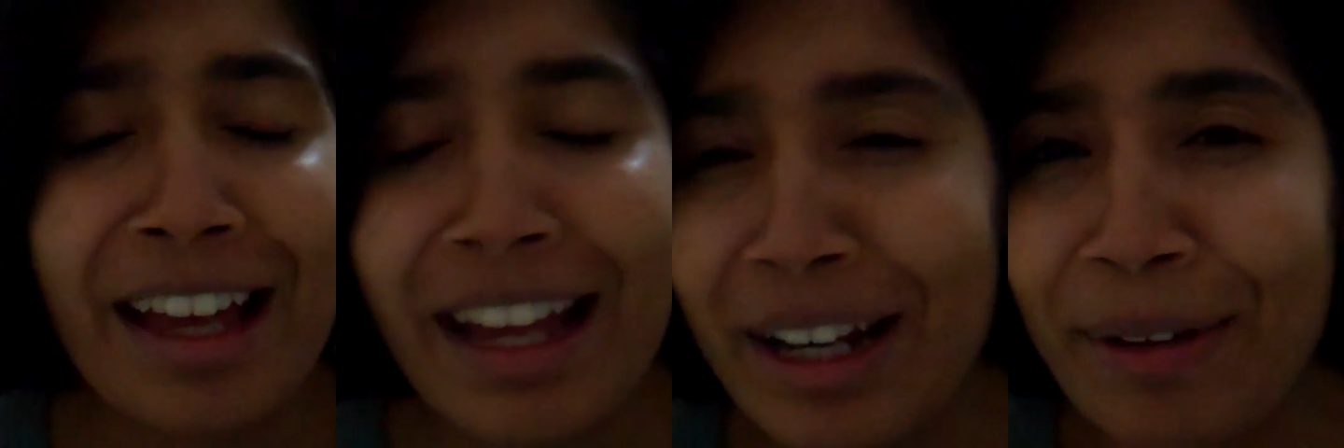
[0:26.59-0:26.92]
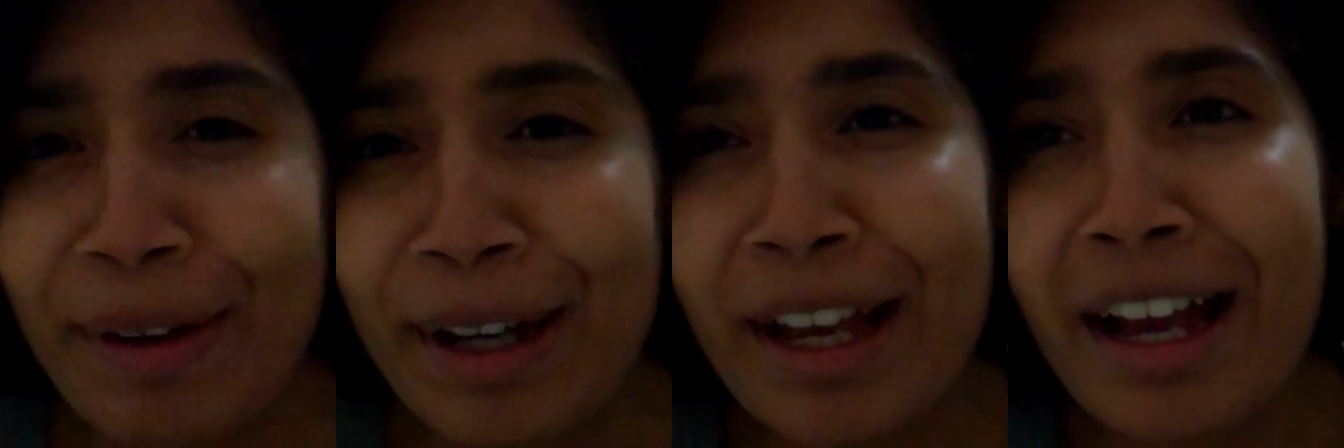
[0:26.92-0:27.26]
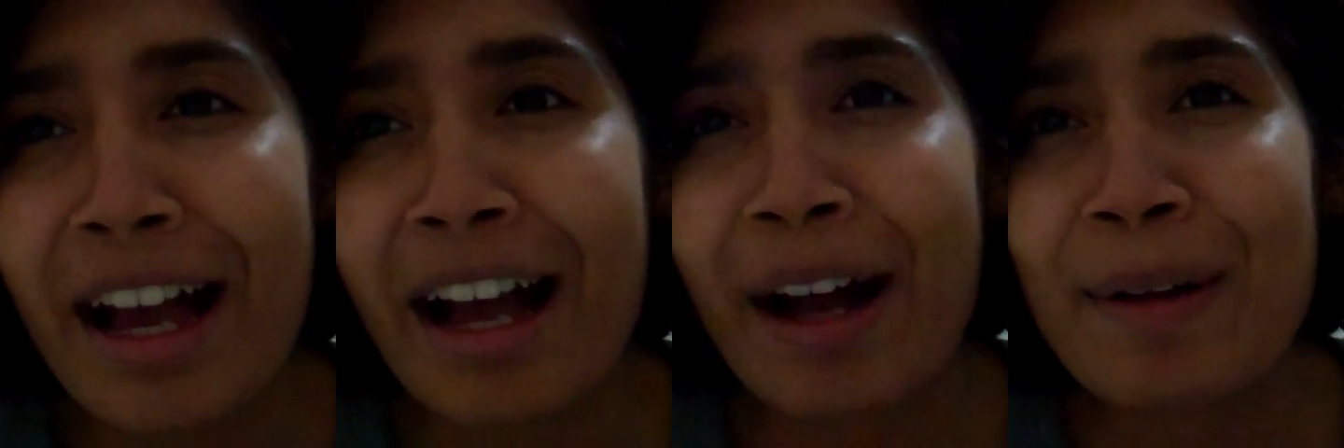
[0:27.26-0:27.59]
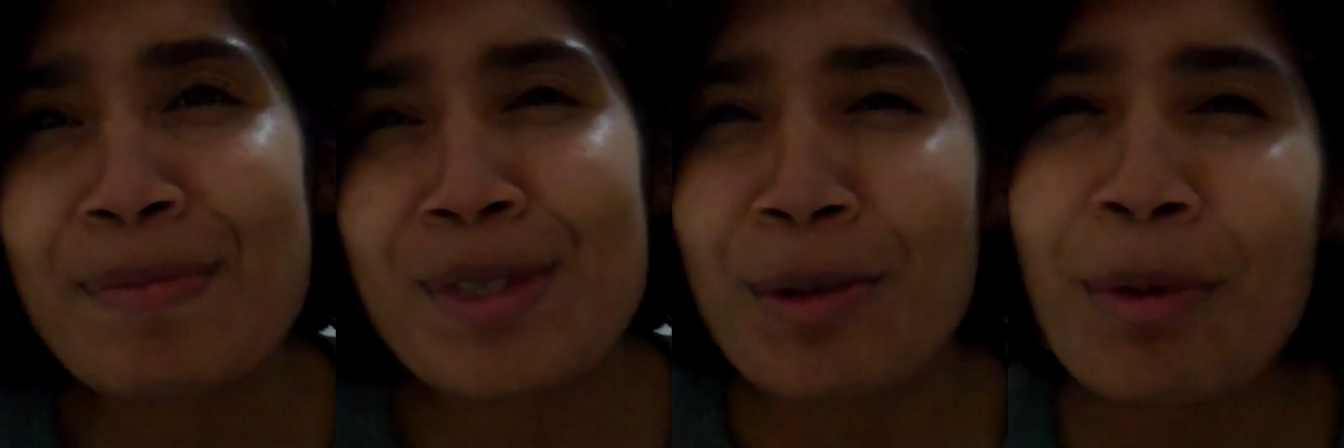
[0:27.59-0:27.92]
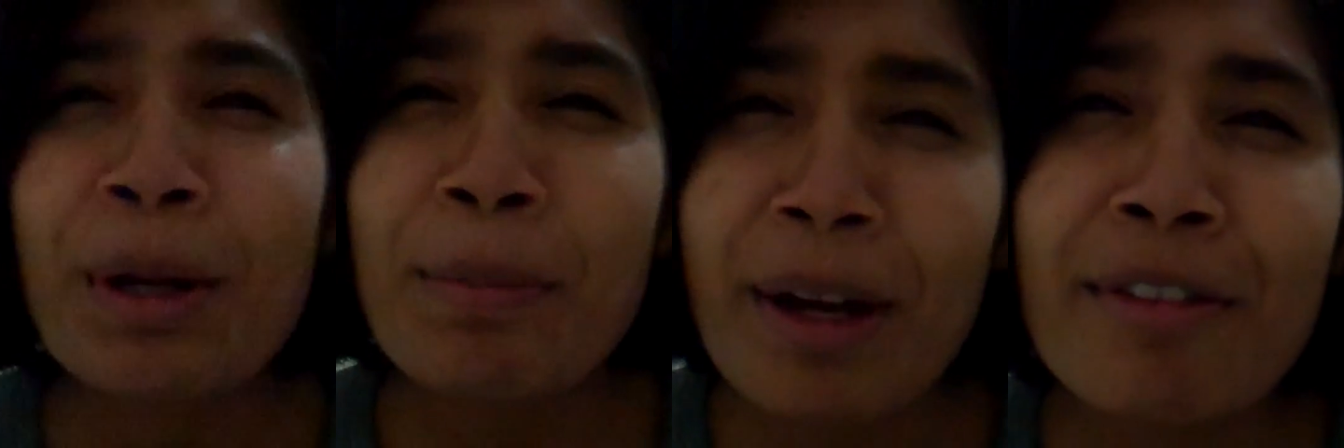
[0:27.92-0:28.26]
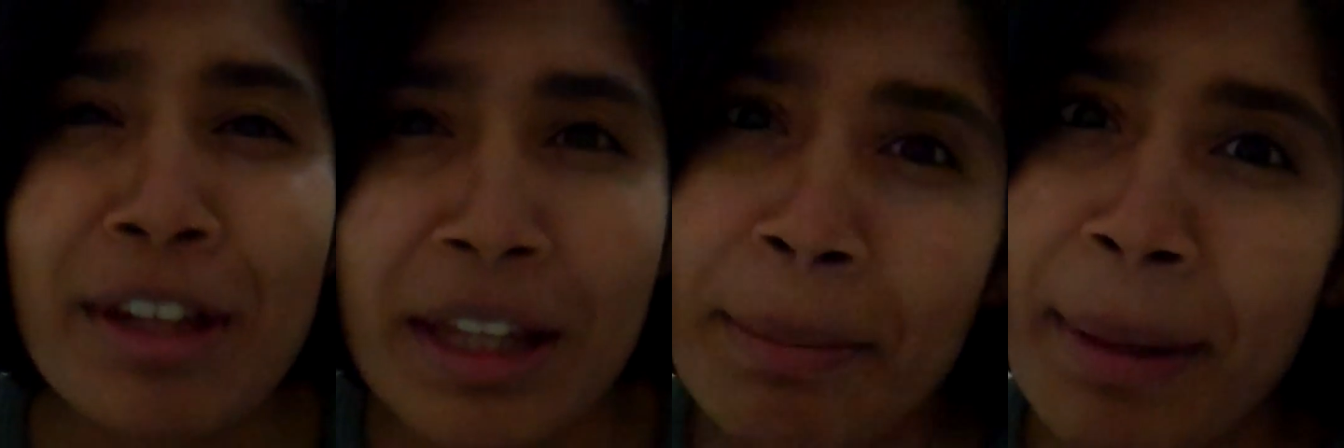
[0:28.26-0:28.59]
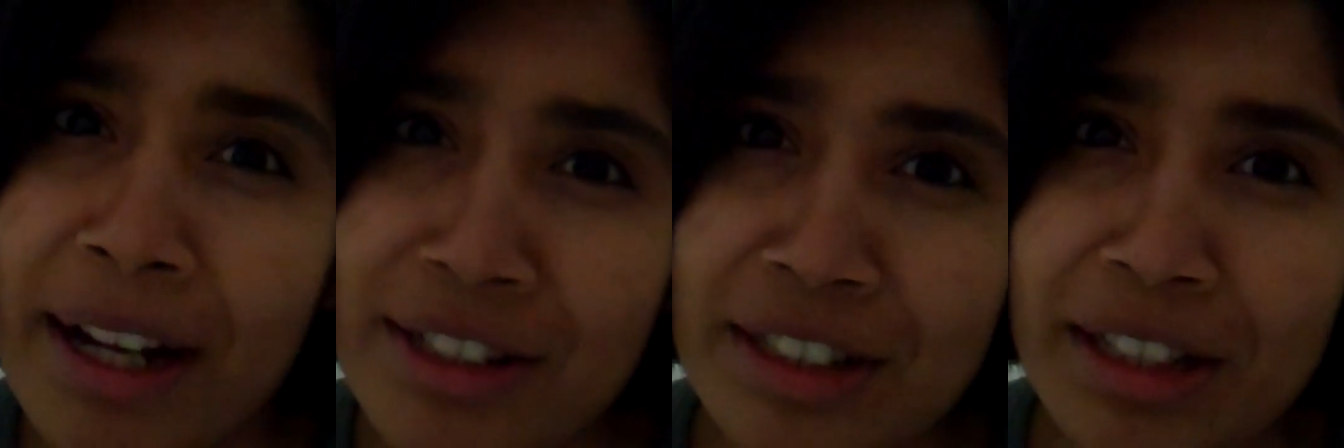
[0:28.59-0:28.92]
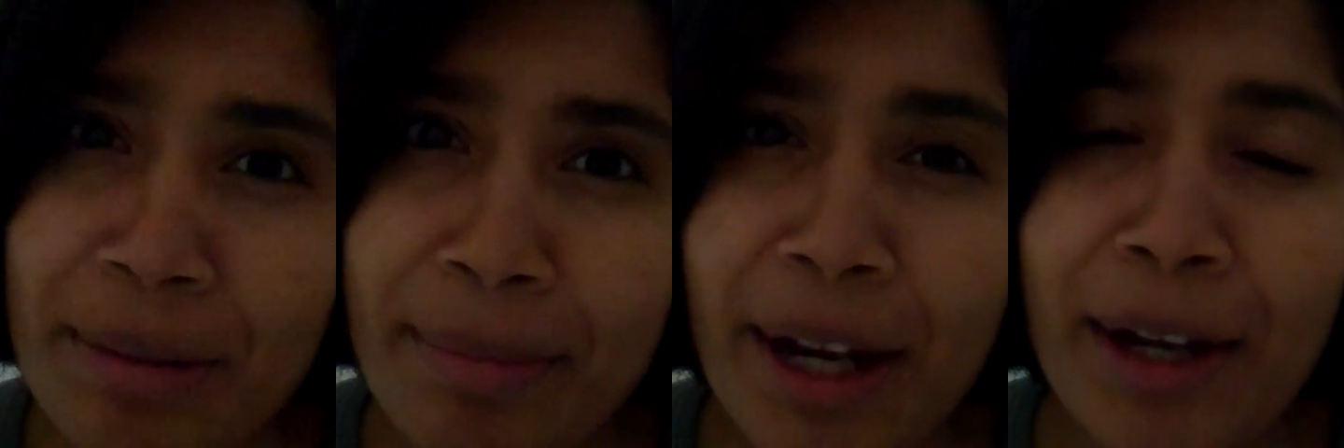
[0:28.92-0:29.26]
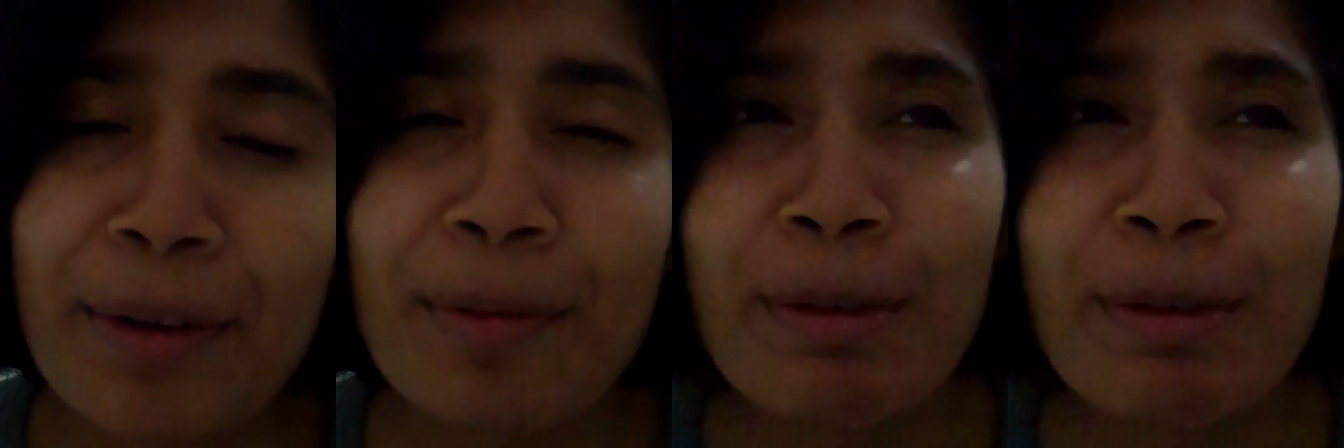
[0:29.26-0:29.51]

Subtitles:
Anyway, so what am I really passionate about?